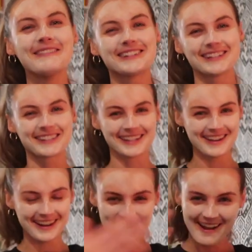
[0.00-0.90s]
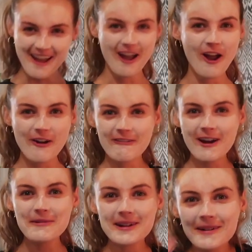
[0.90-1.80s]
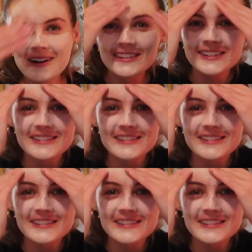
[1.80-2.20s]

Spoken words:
I'm just like rubbing a mask